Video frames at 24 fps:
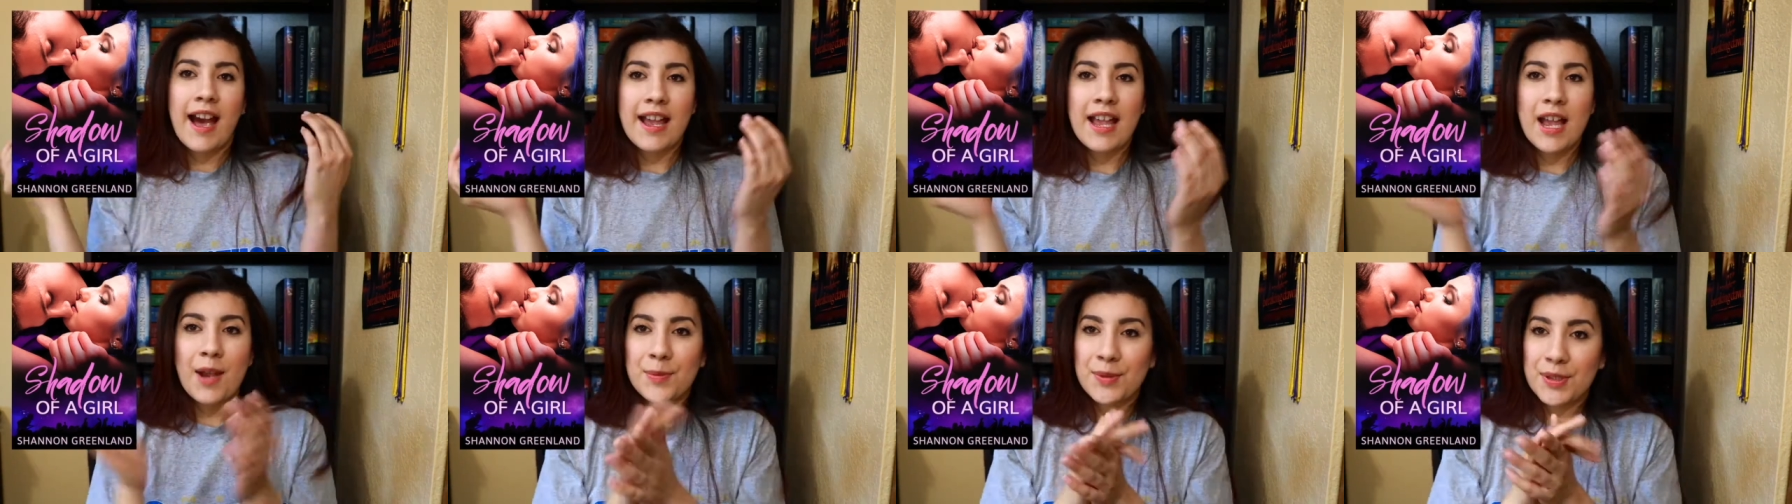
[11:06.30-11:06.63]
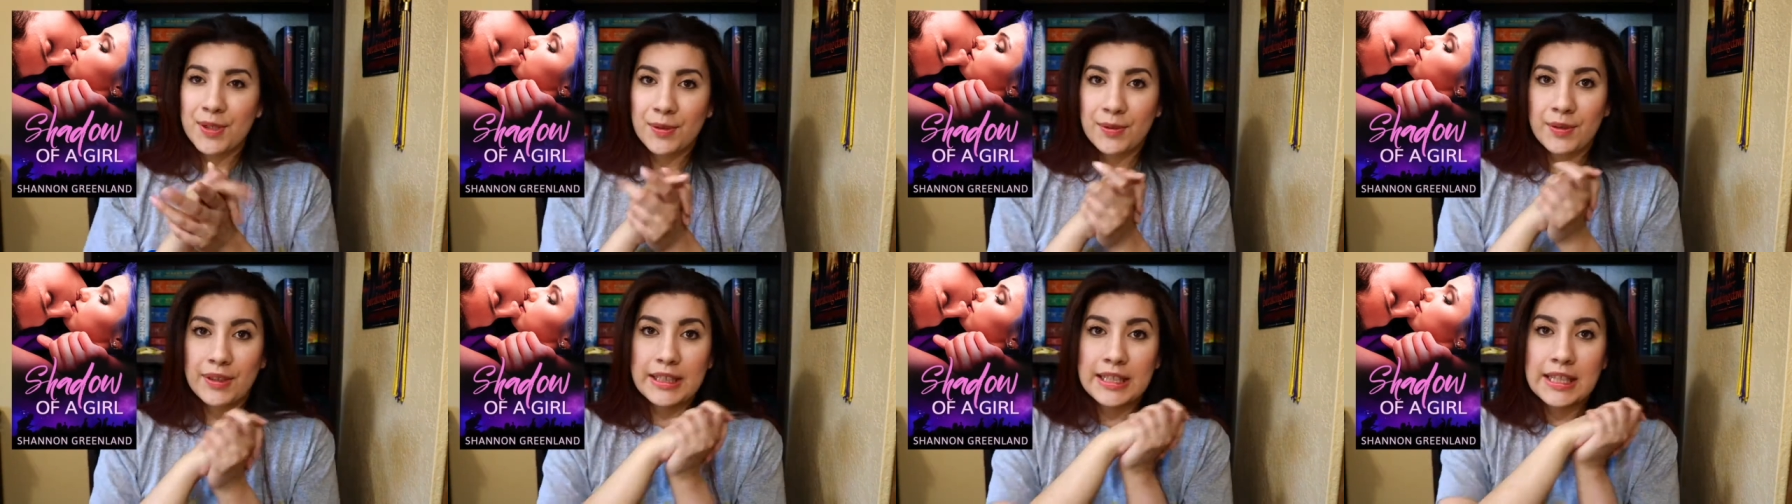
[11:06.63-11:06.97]
I
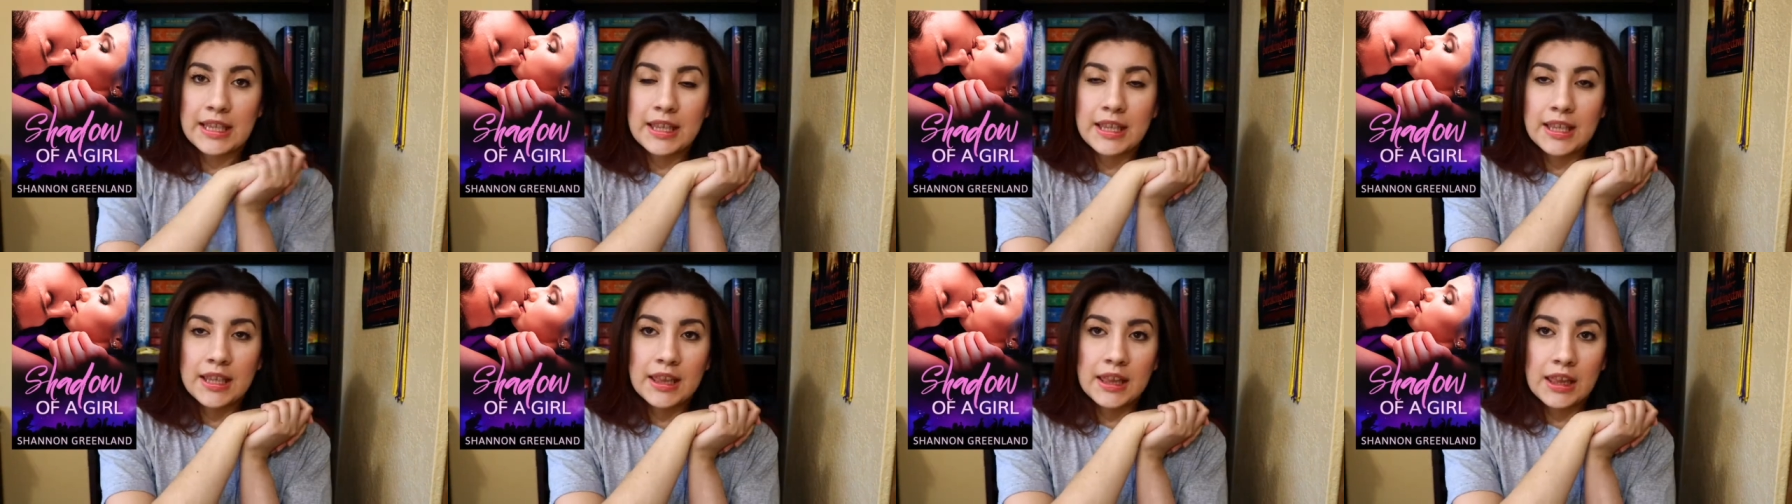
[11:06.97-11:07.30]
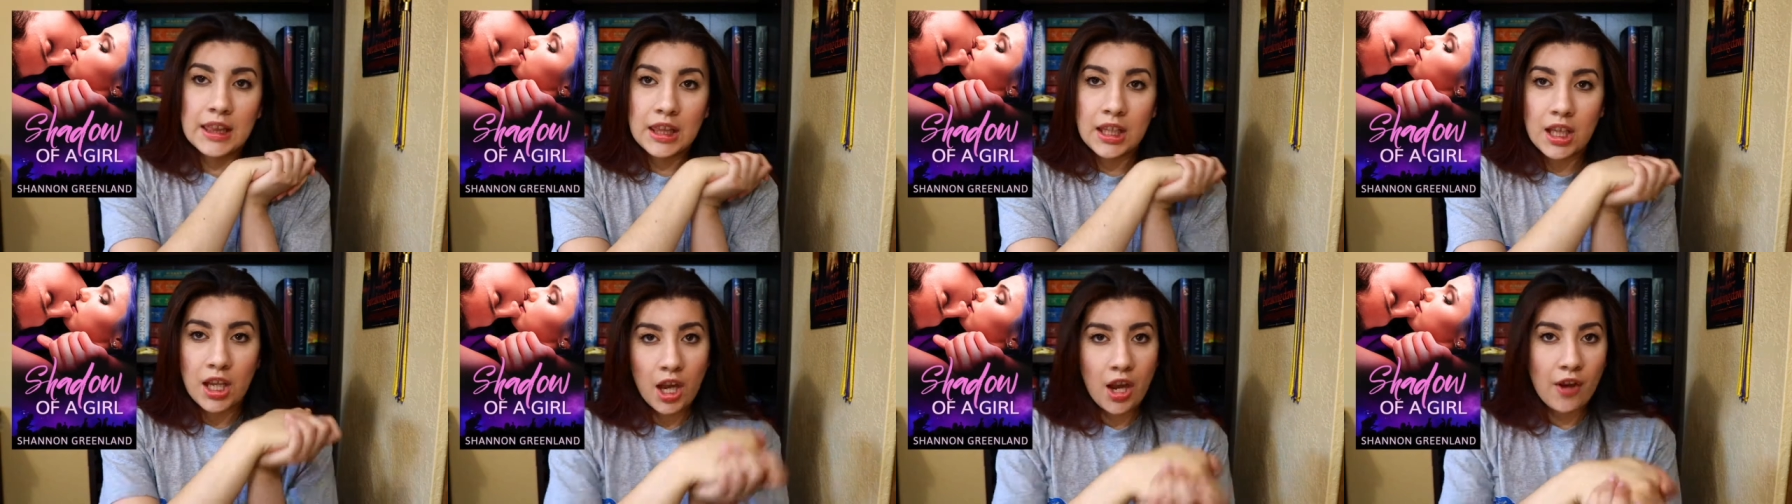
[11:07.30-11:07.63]
absolutely
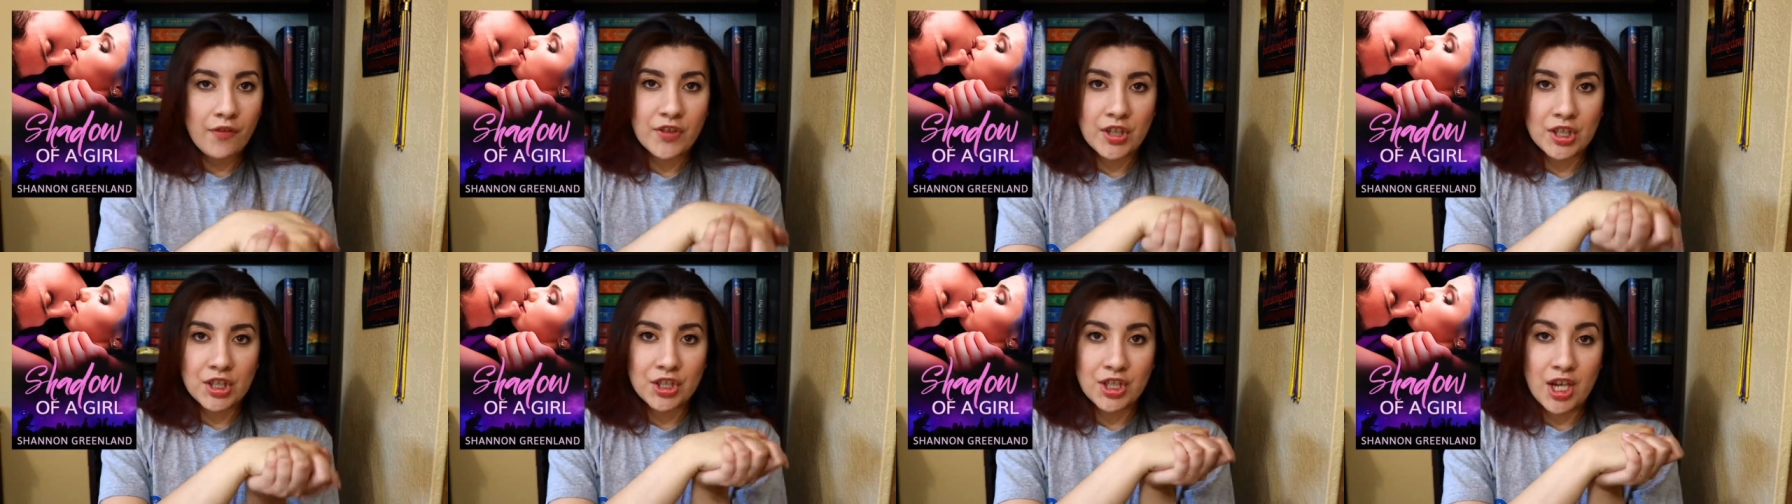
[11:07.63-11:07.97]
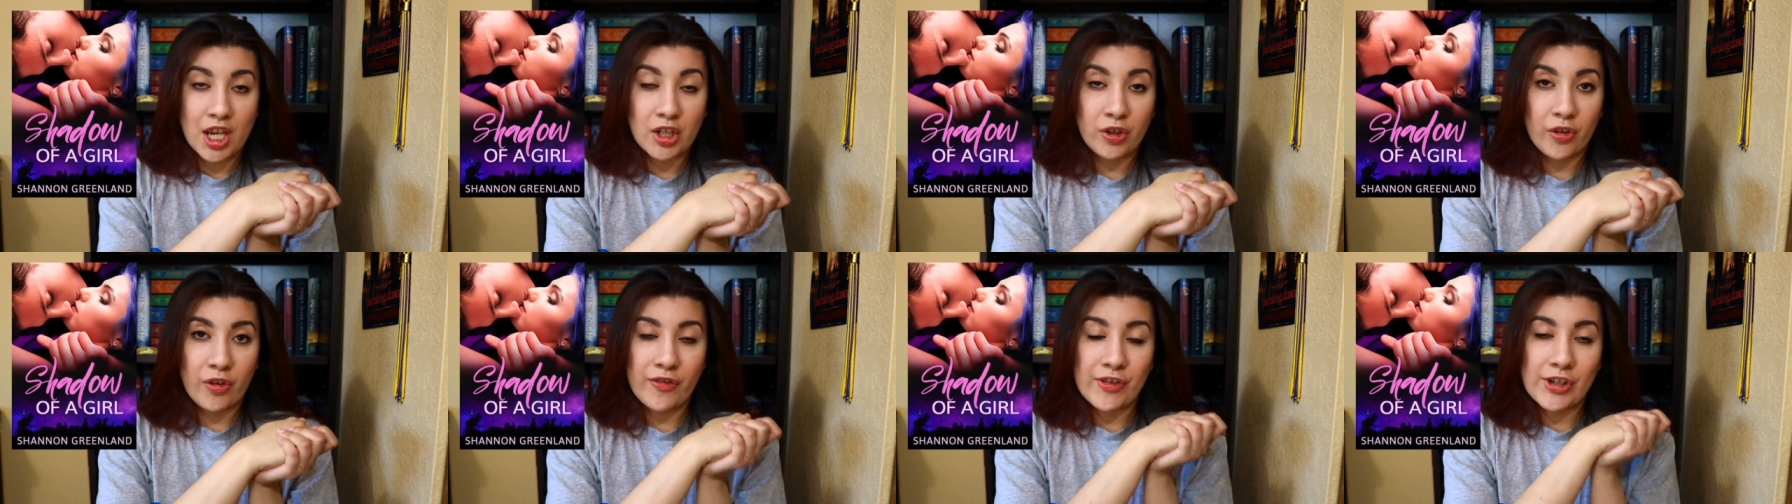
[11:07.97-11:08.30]
loved
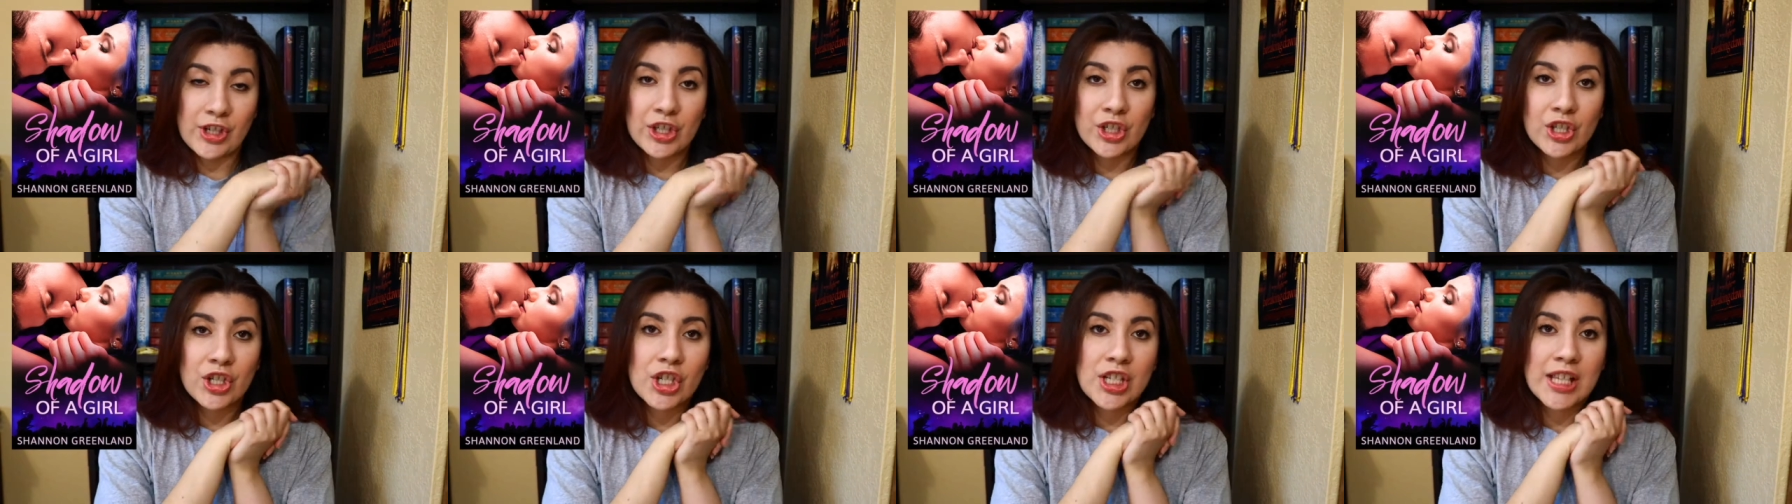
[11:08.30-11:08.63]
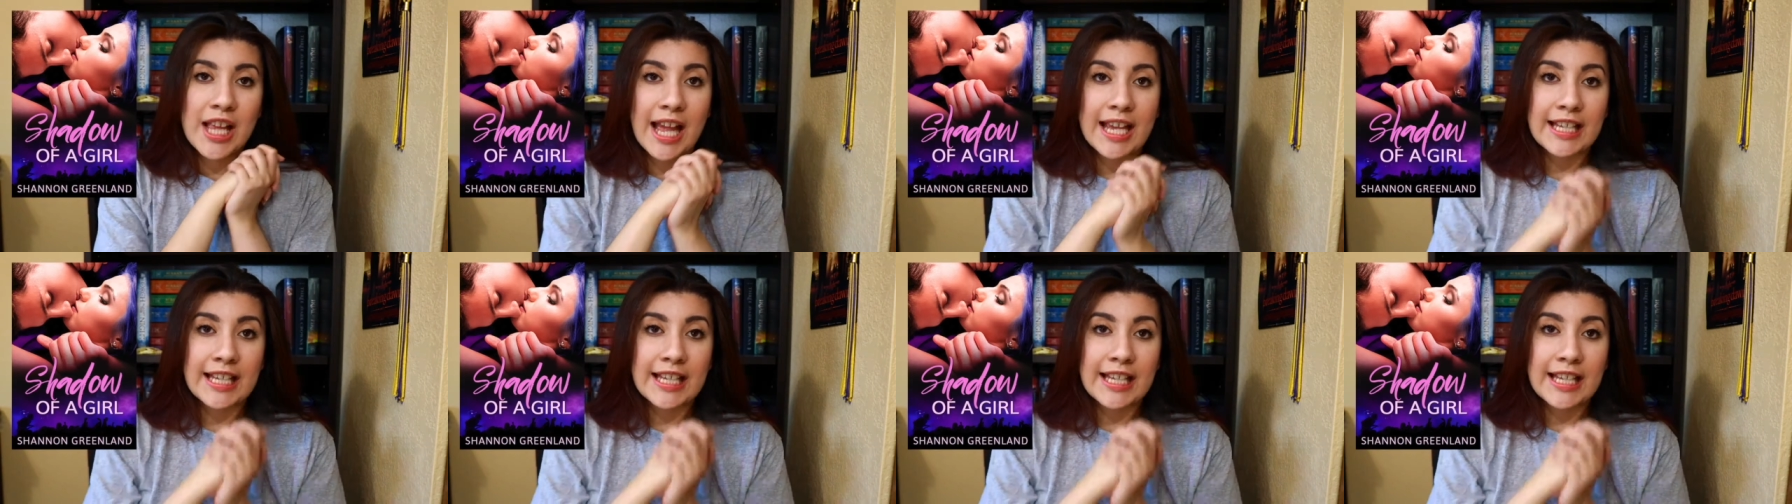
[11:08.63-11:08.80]
Shadow of a Girl.